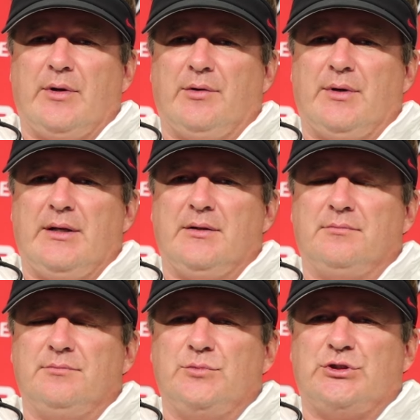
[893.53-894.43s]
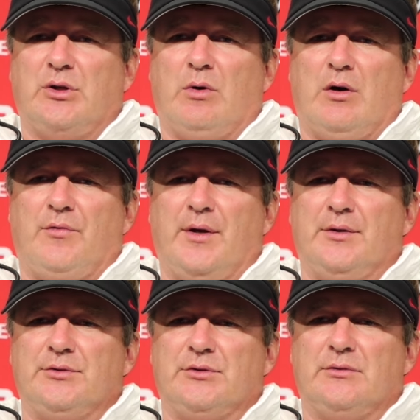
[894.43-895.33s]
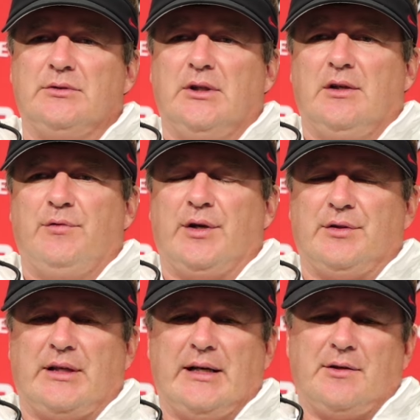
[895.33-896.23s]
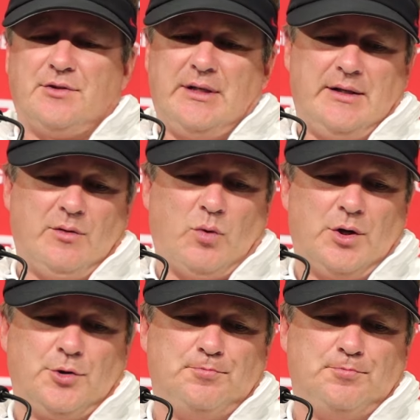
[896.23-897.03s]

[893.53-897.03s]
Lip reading: We don't need to show off those and figure the kickers needed to work.